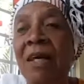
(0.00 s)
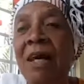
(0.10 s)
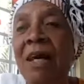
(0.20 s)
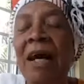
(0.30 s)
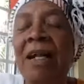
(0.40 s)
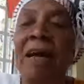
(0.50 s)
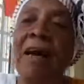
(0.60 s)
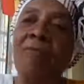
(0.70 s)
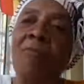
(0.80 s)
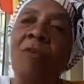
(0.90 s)
And I
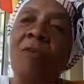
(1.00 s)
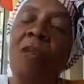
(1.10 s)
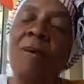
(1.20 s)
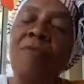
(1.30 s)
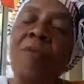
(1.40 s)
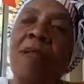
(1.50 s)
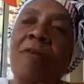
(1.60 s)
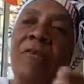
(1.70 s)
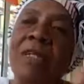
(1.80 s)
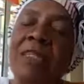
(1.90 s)
have love
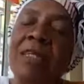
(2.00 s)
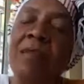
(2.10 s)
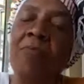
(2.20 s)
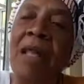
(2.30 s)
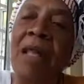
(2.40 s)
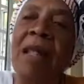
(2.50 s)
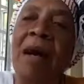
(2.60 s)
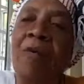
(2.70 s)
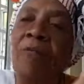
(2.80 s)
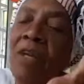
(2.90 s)
manifested in my
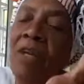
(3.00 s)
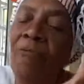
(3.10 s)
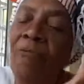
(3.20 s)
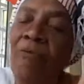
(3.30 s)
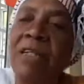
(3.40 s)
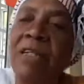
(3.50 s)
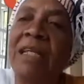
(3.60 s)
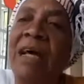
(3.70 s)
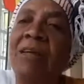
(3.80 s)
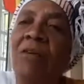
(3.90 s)
life, in friends
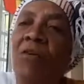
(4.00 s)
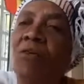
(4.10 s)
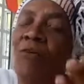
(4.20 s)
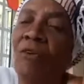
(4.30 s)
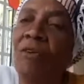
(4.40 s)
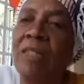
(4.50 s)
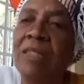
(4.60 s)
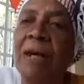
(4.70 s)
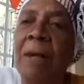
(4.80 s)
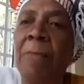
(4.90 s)
like you, for
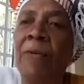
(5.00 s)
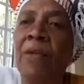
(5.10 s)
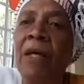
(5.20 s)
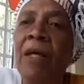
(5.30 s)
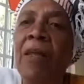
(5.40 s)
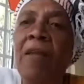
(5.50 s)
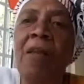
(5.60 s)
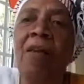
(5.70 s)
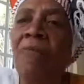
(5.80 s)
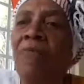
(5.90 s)
example.
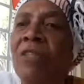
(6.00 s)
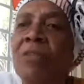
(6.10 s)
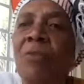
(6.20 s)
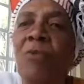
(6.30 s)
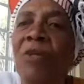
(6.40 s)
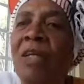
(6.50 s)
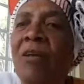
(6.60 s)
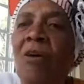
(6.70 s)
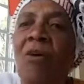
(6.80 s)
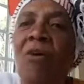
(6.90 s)
Love is more
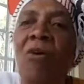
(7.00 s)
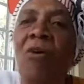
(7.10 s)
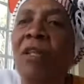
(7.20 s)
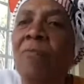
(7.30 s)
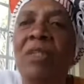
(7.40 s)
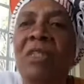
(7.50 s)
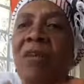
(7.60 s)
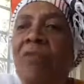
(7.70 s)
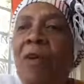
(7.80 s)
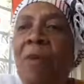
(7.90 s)
than all the
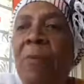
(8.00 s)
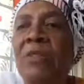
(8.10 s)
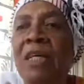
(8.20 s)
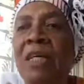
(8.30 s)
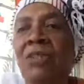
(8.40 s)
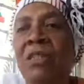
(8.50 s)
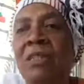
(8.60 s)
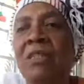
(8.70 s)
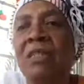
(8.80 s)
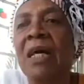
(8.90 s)
material
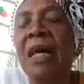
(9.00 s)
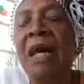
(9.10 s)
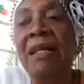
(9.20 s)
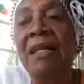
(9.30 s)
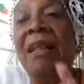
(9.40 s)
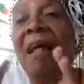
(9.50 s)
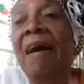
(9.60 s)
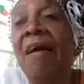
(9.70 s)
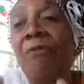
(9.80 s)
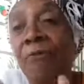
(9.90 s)
possessions. And
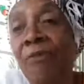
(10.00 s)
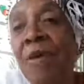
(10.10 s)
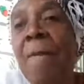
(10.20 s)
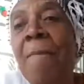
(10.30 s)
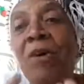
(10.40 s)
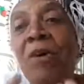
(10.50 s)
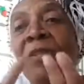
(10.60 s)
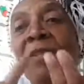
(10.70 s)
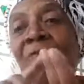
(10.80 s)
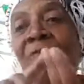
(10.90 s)
life
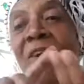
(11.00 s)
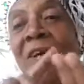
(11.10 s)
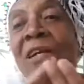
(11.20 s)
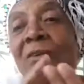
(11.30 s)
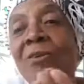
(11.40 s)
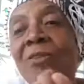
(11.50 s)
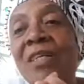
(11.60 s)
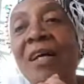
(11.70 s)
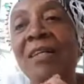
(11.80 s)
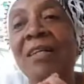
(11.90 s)
comes a very close
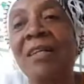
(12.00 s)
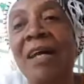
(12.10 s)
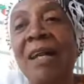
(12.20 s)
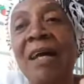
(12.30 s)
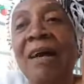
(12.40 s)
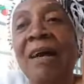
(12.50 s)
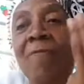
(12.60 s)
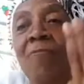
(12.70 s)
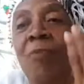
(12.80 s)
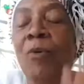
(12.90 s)
second. And I have
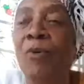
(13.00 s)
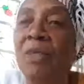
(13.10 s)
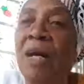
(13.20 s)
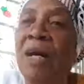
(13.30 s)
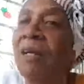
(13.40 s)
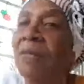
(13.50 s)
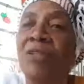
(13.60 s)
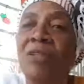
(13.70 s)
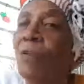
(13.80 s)
both. I am so